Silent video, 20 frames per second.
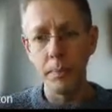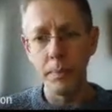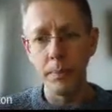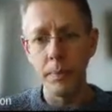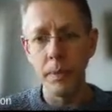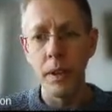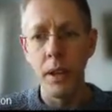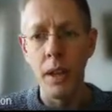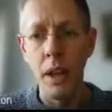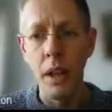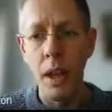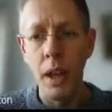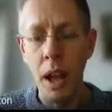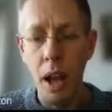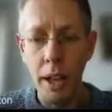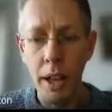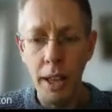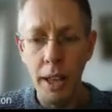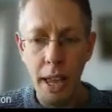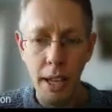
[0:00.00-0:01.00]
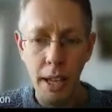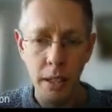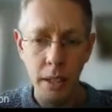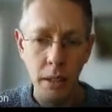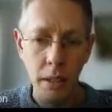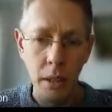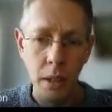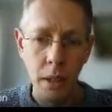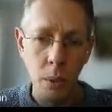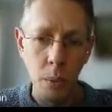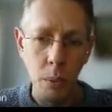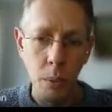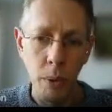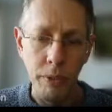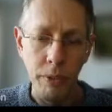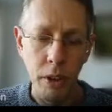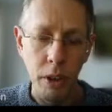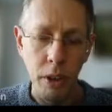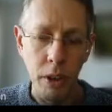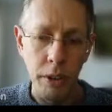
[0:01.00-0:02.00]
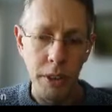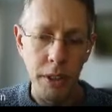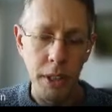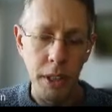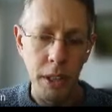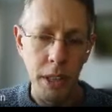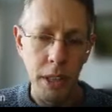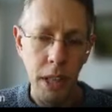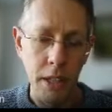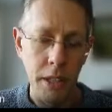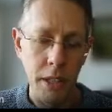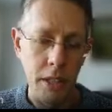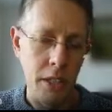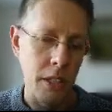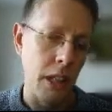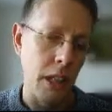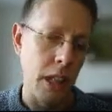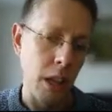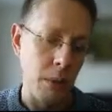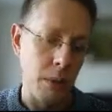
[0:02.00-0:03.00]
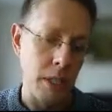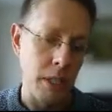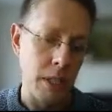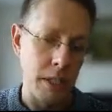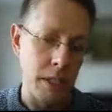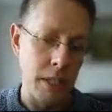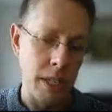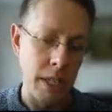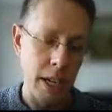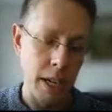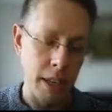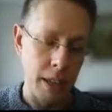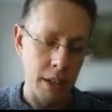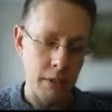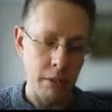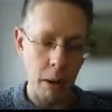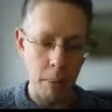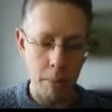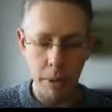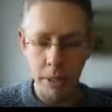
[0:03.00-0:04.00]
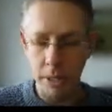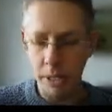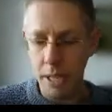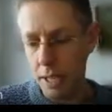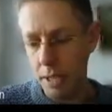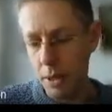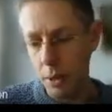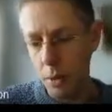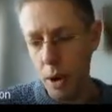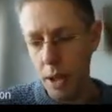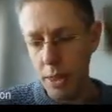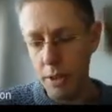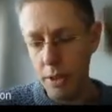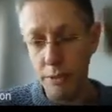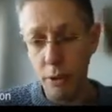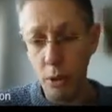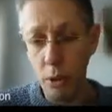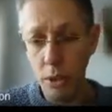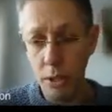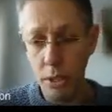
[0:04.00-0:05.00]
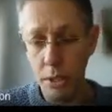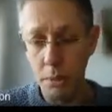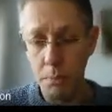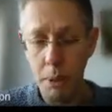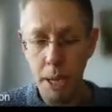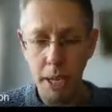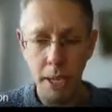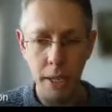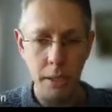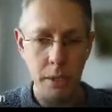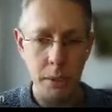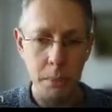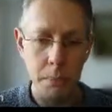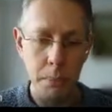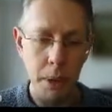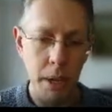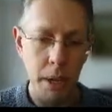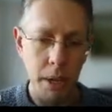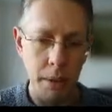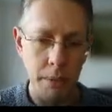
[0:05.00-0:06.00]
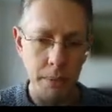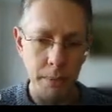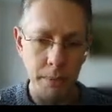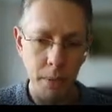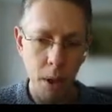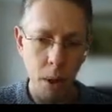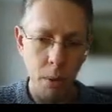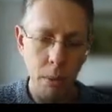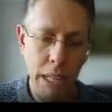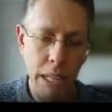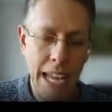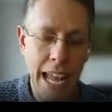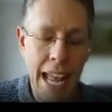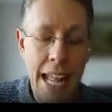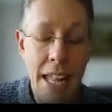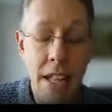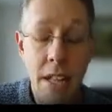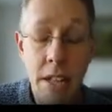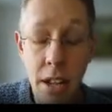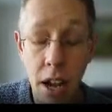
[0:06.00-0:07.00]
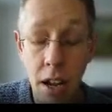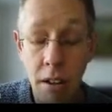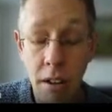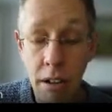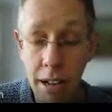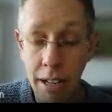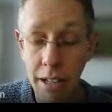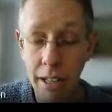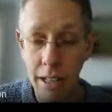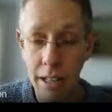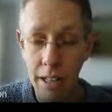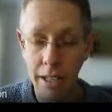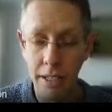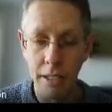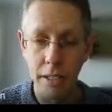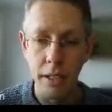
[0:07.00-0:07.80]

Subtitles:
again, we've got the lines closest together representing where the force is biggest, but only indirectly.